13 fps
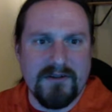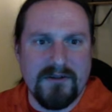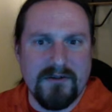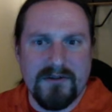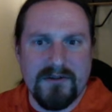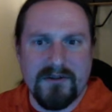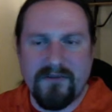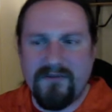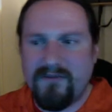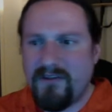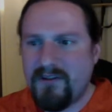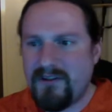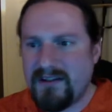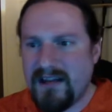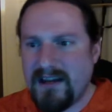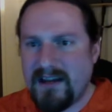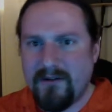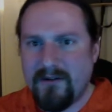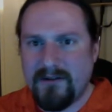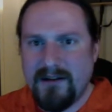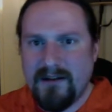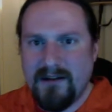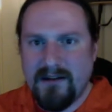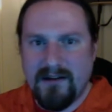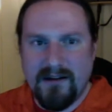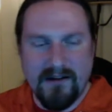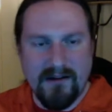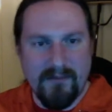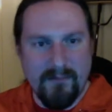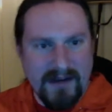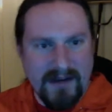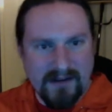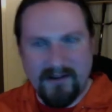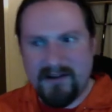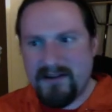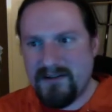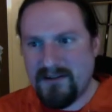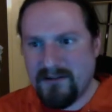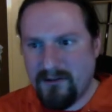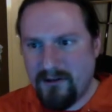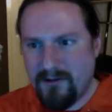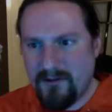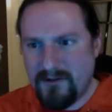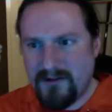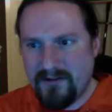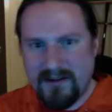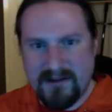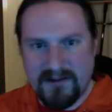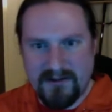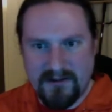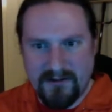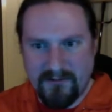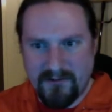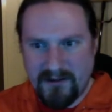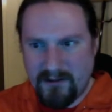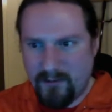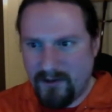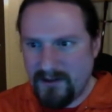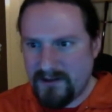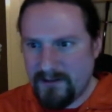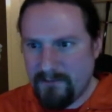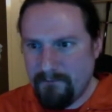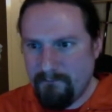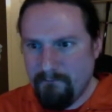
to sort of further take out matte lines and glows and things that you don't really want.